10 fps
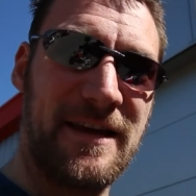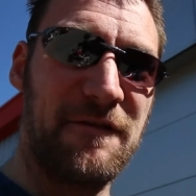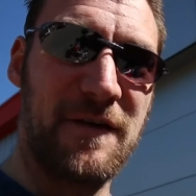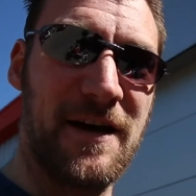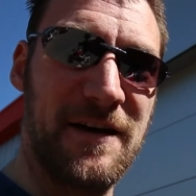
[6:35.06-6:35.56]

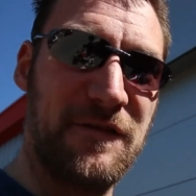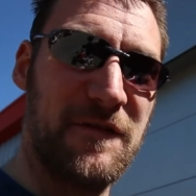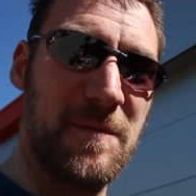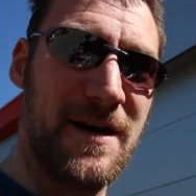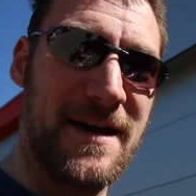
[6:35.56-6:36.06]
gift card
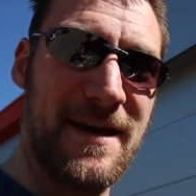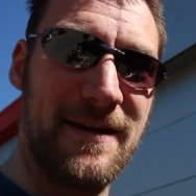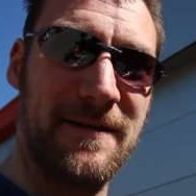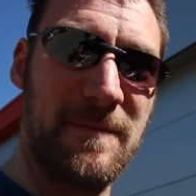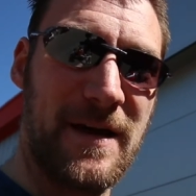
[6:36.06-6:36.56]
for my
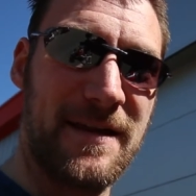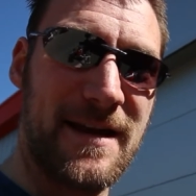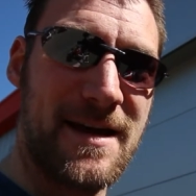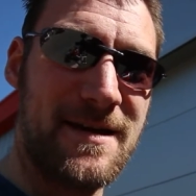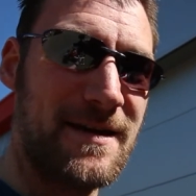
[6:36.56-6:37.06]

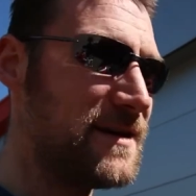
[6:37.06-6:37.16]
birthday